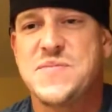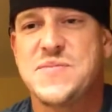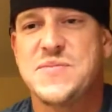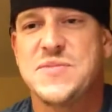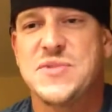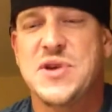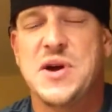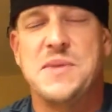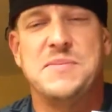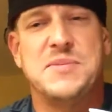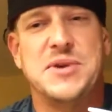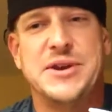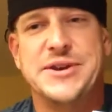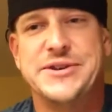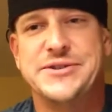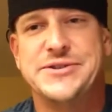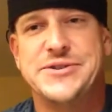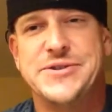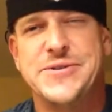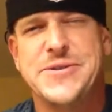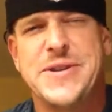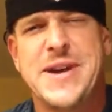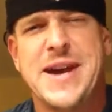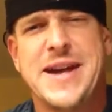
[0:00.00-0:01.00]
companies
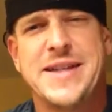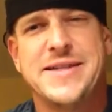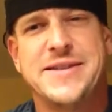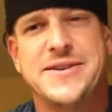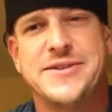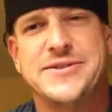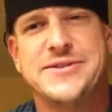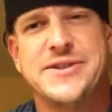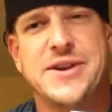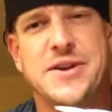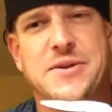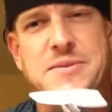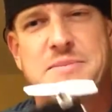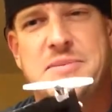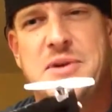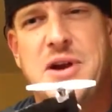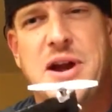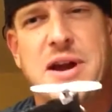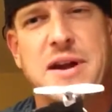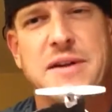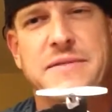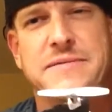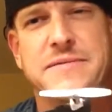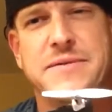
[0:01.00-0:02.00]
do that. They sell a
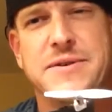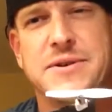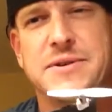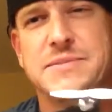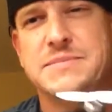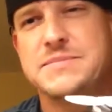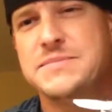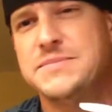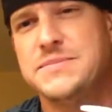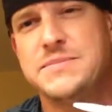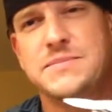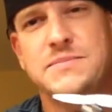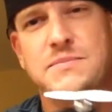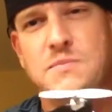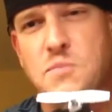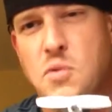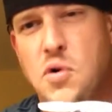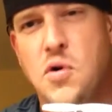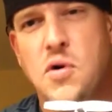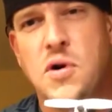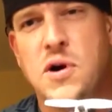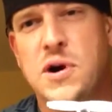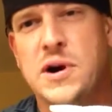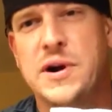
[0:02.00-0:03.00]
product for
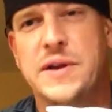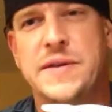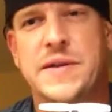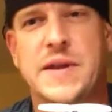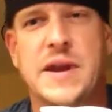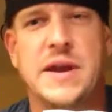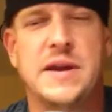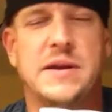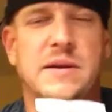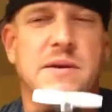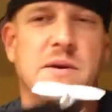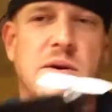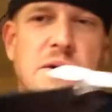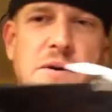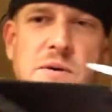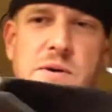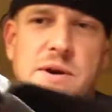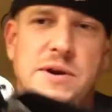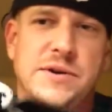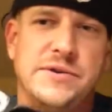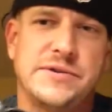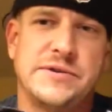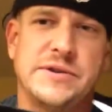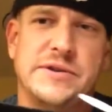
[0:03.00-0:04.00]
more, and then, oh,
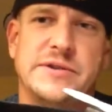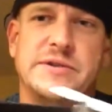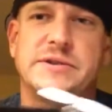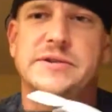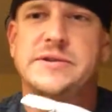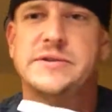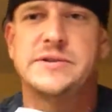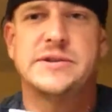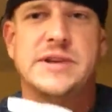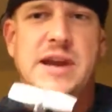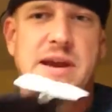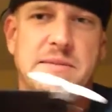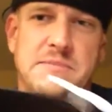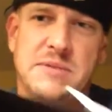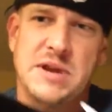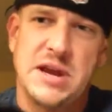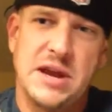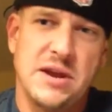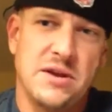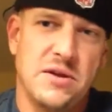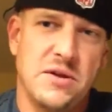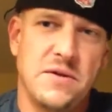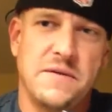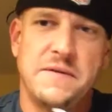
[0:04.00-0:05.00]
here's this same
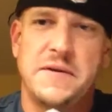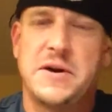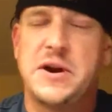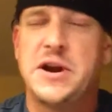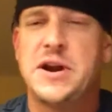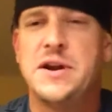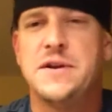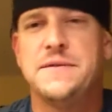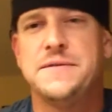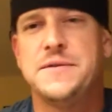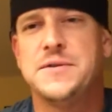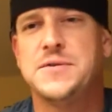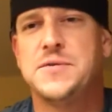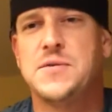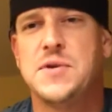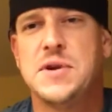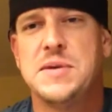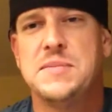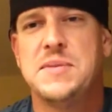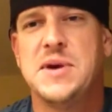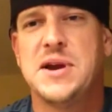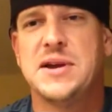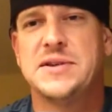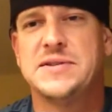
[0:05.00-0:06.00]
deal over here for
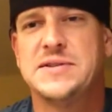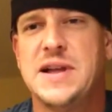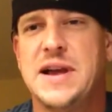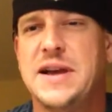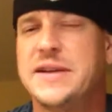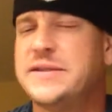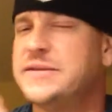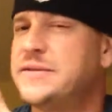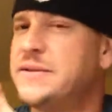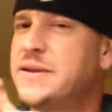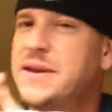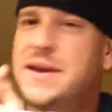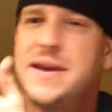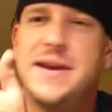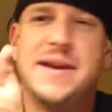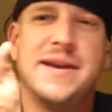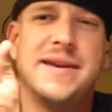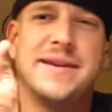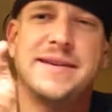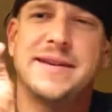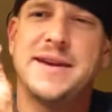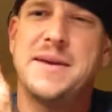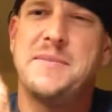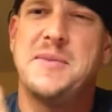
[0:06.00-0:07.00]
$20 less.
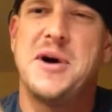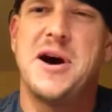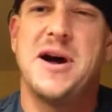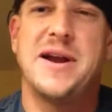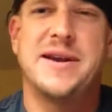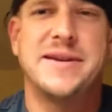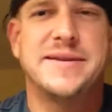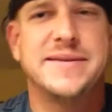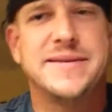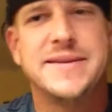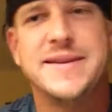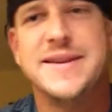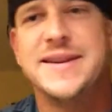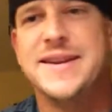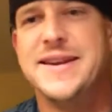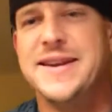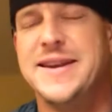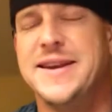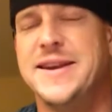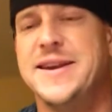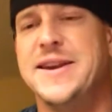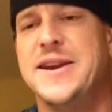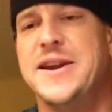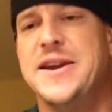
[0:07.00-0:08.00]
Come on,
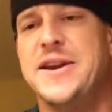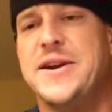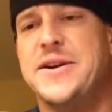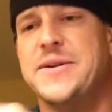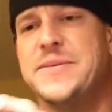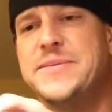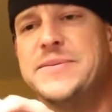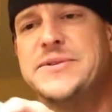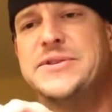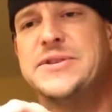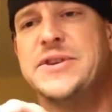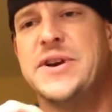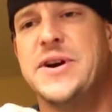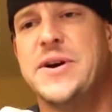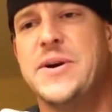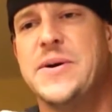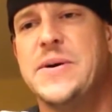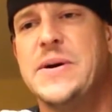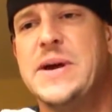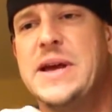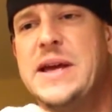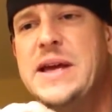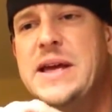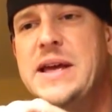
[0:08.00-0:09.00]

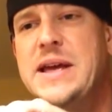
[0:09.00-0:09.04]
So,